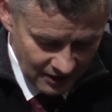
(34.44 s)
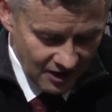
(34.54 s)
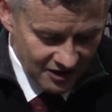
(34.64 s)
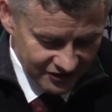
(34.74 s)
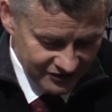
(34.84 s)

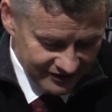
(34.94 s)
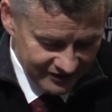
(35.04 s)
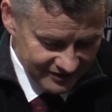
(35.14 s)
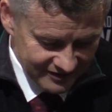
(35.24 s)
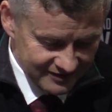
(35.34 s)
harder
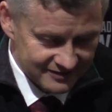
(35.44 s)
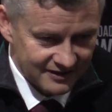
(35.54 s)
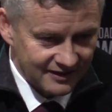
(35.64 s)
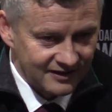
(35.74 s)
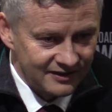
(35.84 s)

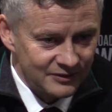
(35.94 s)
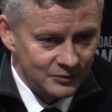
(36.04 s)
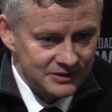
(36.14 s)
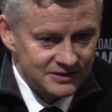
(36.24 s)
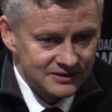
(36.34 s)

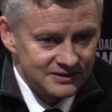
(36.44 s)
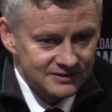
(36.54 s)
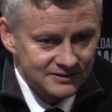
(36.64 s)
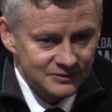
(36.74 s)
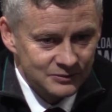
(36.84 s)
than
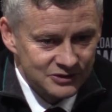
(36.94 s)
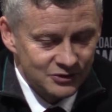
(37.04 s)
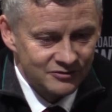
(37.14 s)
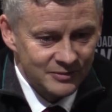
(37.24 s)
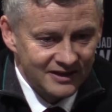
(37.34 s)
we
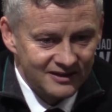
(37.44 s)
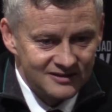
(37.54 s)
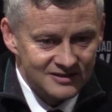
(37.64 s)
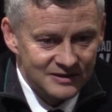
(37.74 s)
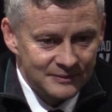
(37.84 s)
should have made
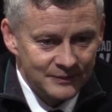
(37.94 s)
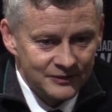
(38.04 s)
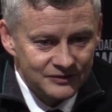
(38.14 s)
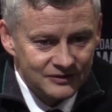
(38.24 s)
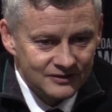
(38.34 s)
it.
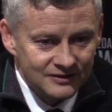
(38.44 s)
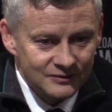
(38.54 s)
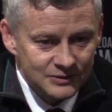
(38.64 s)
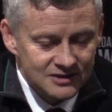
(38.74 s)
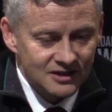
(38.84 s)
But
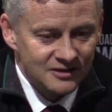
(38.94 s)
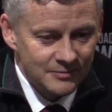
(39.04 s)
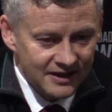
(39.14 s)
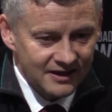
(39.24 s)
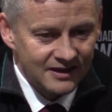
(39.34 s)
we
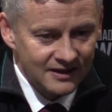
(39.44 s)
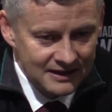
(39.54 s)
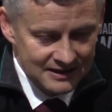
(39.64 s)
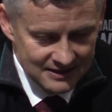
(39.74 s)
started